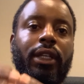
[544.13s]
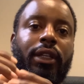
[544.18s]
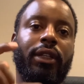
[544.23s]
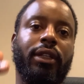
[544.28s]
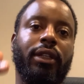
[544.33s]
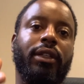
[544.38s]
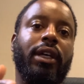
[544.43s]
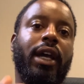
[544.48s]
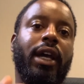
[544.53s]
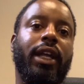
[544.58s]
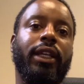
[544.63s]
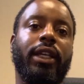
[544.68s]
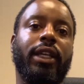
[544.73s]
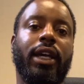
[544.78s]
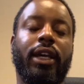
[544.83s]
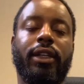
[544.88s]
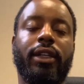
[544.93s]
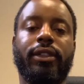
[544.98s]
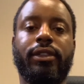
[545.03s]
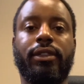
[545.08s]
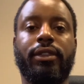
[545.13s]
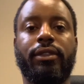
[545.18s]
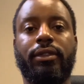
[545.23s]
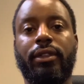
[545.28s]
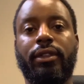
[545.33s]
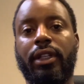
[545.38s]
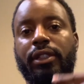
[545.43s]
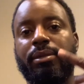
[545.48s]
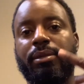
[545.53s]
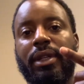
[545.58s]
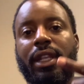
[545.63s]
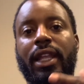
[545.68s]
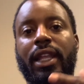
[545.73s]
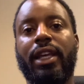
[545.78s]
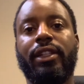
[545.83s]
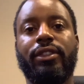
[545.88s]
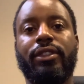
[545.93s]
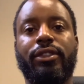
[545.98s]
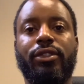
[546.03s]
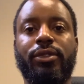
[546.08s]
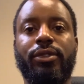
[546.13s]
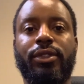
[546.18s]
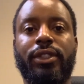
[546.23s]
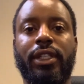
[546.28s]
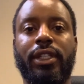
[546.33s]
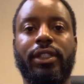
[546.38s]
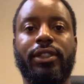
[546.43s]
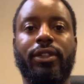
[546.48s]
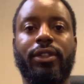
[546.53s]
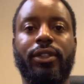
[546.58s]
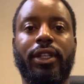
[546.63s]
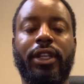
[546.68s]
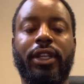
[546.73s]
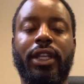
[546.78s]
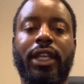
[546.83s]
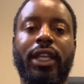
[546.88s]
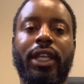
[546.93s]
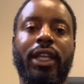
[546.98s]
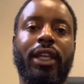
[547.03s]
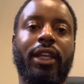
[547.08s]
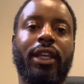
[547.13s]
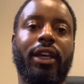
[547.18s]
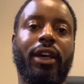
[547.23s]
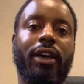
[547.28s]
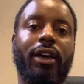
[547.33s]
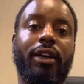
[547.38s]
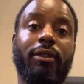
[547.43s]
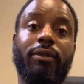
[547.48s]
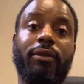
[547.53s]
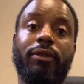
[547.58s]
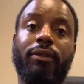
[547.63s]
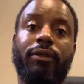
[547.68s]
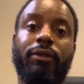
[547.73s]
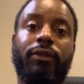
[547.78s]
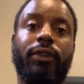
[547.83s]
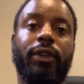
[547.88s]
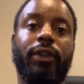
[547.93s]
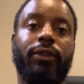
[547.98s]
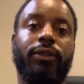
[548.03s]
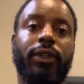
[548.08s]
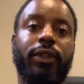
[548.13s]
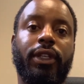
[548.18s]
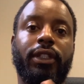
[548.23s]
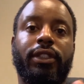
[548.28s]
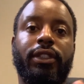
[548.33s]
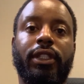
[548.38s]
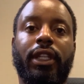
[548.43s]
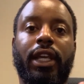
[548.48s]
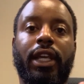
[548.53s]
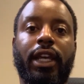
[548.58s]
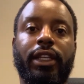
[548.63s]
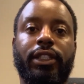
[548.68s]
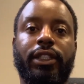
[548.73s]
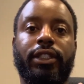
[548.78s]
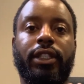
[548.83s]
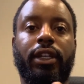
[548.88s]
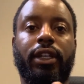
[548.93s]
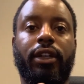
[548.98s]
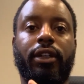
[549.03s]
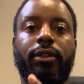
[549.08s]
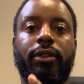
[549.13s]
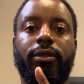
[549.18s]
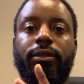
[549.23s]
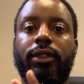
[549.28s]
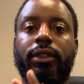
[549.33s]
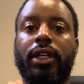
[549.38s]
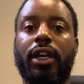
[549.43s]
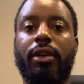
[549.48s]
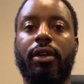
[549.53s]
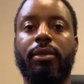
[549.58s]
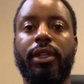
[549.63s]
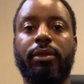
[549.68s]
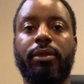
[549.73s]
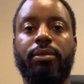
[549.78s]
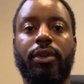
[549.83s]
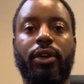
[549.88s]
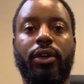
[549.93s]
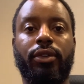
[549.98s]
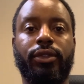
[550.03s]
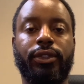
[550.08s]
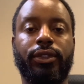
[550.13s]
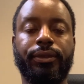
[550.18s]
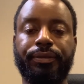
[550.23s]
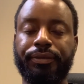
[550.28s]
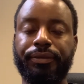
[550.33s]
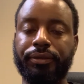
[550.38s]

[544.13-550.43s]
All right, guys, that's my last 2 cents on it. Feel free to like, share, comment, post.